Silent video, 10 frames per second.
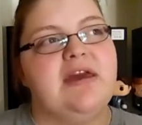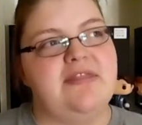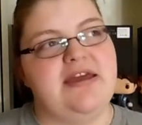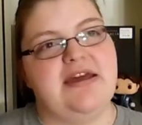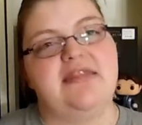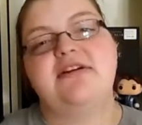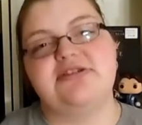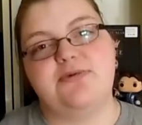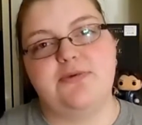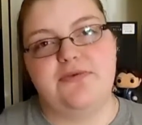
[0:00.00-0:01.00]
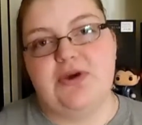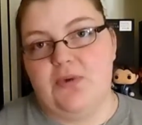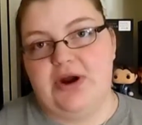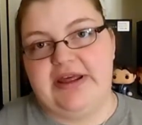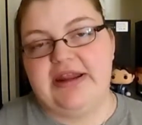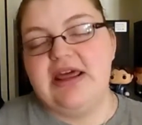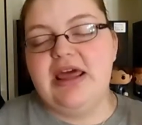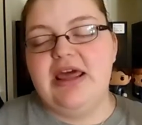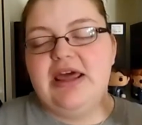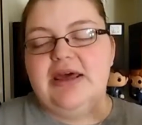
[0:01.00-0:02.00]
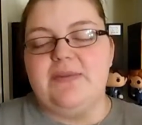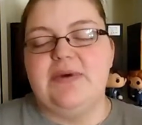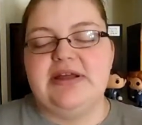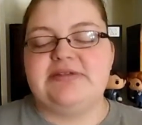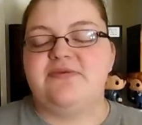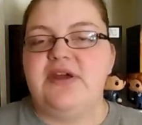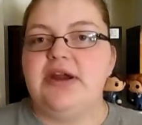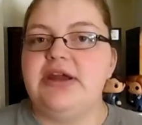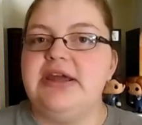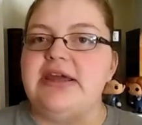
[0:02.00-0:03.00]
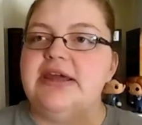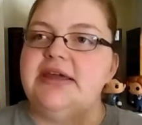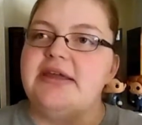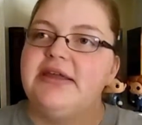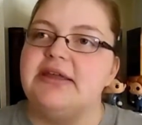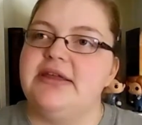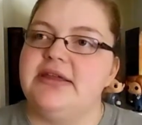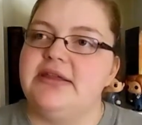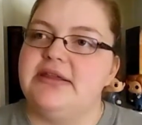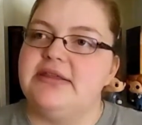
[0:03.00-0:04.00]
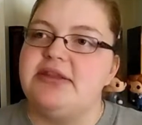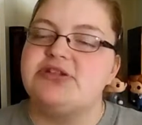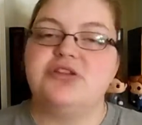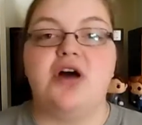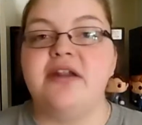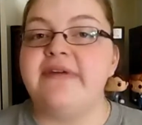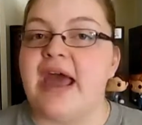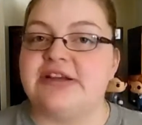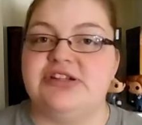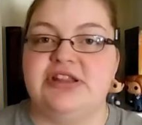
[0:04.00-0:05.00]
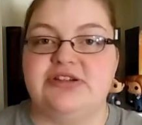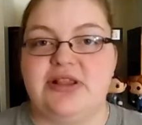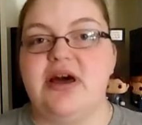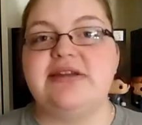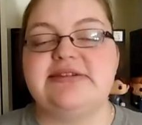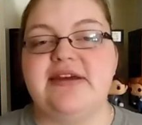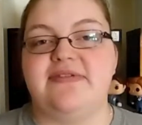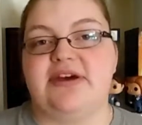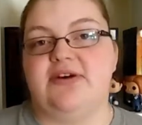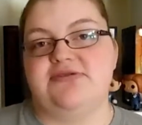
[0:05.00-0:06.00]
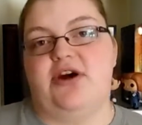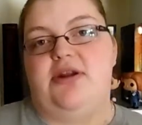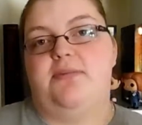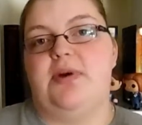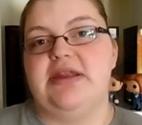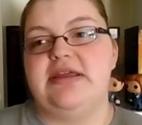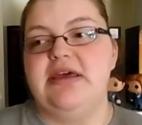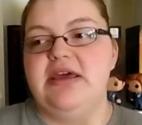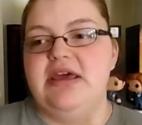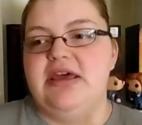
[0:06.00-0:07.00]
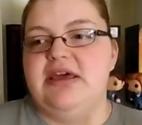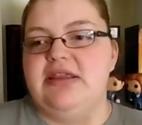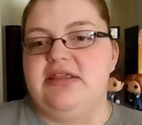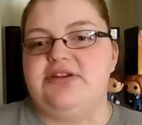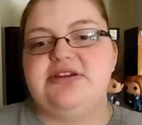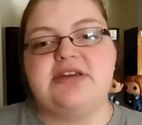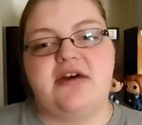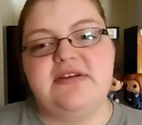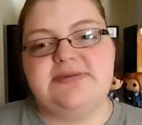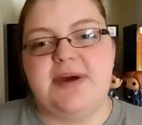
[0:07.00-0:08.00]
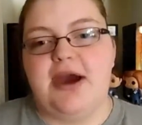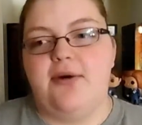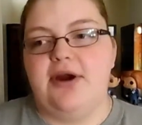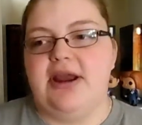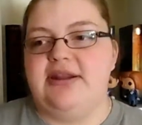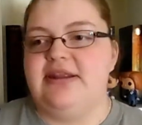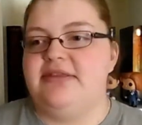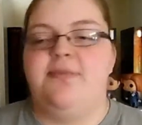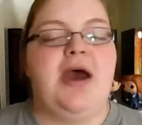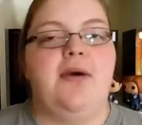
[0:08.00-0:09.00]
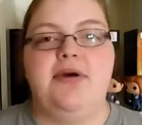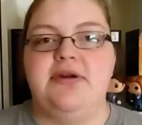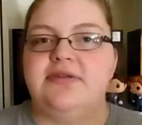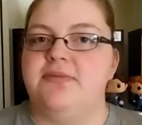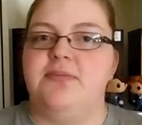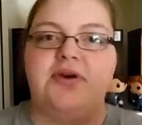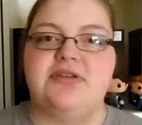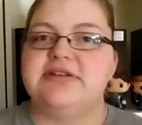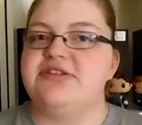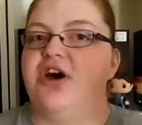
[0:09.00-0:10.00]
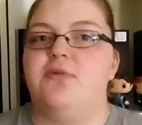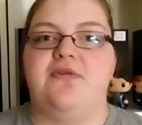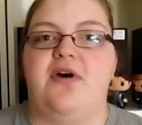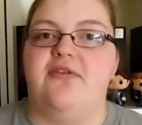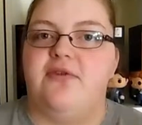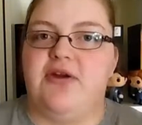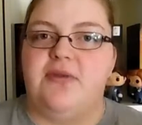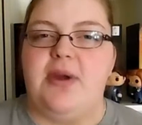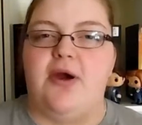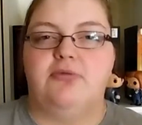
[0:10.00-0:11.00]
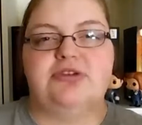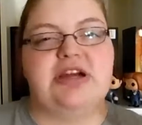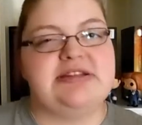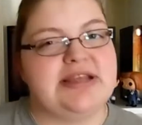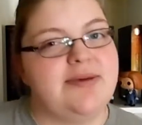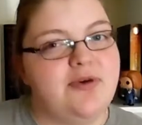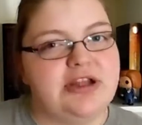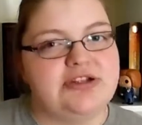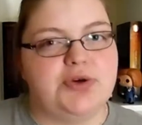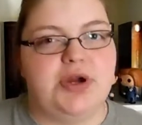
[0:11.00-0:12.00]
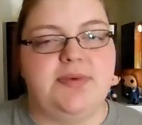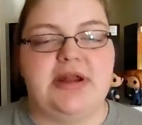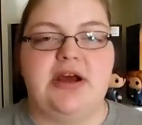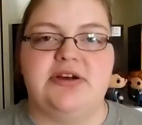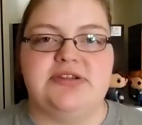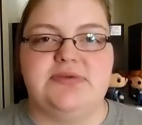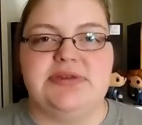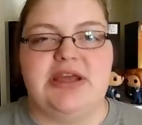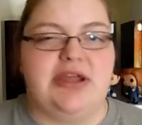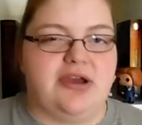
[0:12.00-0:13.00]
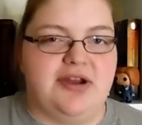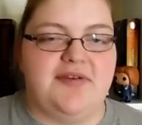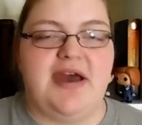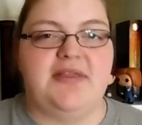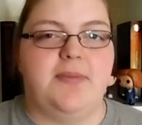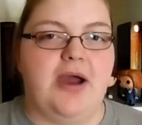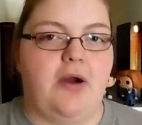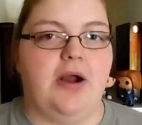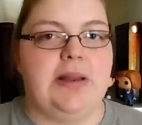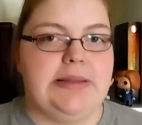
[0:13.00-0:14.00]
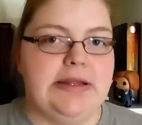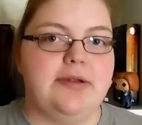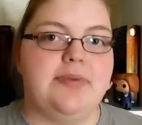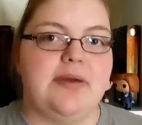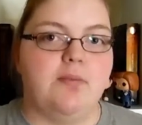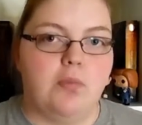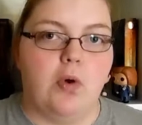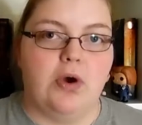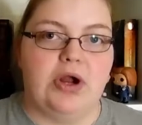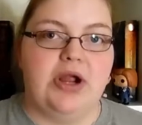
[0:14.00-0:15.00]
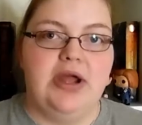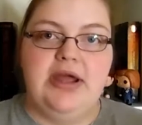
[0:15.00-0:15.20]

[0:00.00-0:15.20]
think there's a review on it, but it's very... there's a lot of action, there's a lot of stuff that goes on, but she's got this power, and the book does not revolve around the power, which I somewhat enjoyed, but I also was like, you could have had the power a little bit more